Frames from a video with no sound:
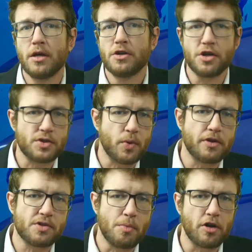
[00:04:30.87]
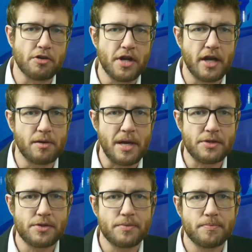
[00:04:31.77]
just with a smaller
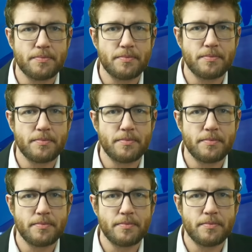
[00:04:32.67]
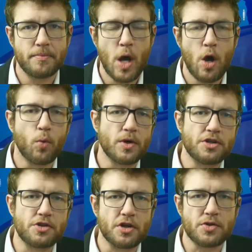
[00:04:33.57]
database, which
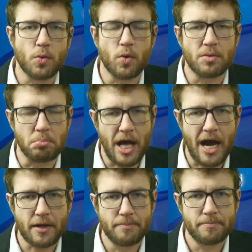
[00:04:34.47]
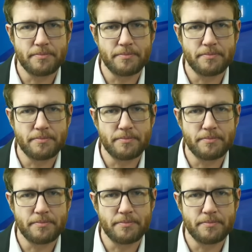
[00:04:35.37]
is just the word black.